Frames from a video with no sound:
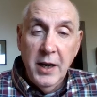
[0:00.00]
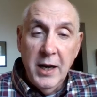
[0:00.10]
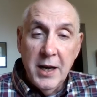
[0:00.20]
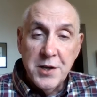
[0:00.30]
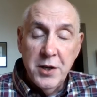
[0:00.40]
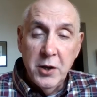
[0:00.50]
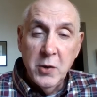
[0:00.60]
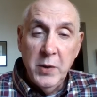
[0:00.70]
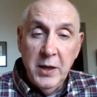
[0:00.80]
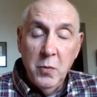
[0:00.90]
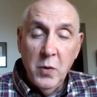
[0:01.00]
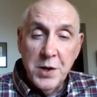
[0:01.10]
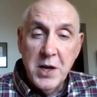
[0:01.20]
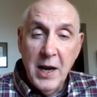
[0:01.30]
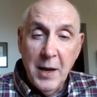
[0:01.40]
as though it
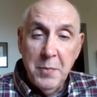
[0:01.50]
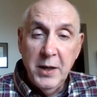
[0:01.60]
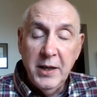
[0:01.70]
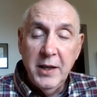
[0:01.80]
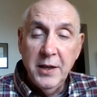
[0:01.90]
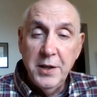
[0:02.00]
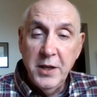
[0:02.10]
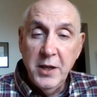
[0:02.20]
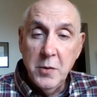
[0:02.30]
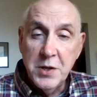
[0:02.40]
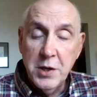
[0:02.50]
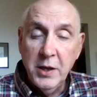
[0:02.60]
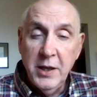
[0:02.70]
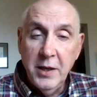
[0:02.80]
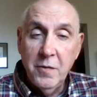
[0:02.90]
was happening
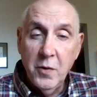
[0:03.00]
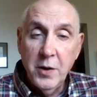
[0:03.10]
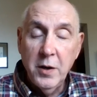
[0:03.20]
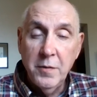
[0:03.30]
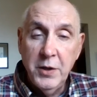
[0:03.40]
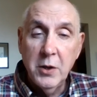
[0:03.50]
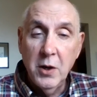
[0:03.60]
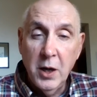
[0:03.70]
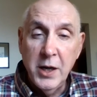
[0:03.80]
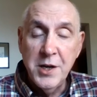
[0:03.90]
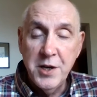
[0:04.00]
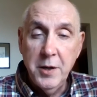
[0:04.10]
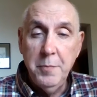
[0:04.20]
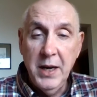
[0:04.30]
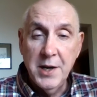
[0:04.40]
continuously in front of your eyes
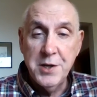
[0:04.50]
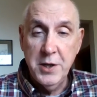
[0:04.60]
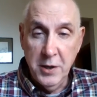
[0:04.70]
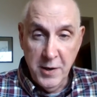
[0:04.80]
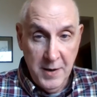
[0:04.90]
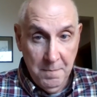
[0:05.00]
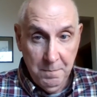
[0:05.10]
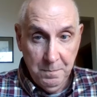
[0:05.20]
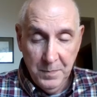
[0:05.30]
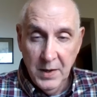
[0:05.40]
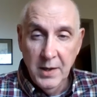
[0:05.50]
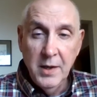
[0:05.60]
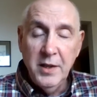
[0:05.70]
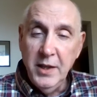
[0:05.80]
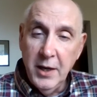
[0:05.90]
in past time.
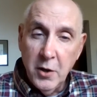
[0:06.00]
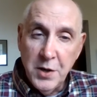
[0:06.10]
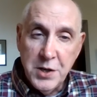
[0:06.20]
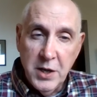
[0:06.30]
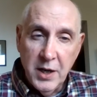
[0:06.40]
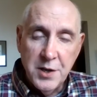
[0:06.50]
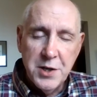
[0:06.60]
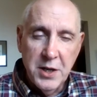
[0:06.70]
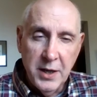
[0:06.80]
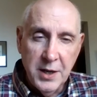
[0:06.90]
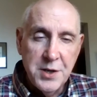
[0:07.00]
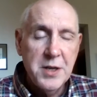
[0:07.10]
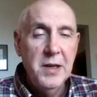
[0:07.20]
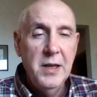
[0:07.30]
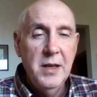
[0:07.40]
The aorist tense says,
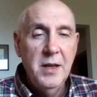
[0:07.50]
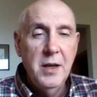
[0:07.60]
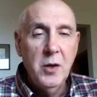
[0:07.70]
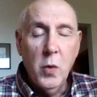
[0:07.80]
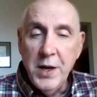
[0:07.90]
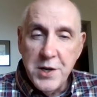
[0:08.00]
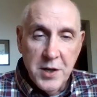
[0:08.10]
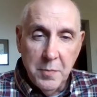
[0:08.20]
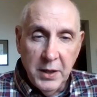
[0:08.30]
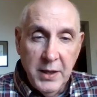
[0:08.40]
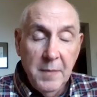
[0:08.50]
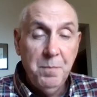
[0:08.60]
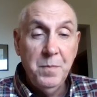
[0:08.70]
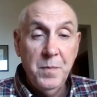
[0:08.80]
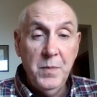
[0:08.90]
quite simply,
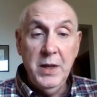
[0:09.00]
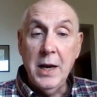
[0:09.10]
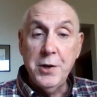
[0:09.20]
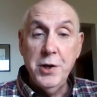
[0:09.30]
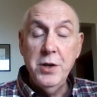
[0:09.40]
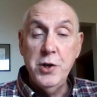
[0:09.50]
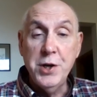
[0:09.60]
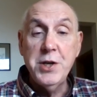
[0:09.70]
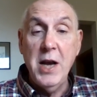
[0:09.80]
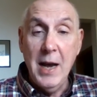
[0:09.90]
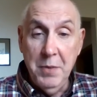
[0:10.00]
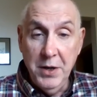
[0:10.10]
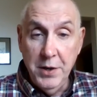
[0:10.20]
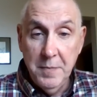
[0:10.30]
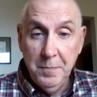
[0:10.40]
the action just happened.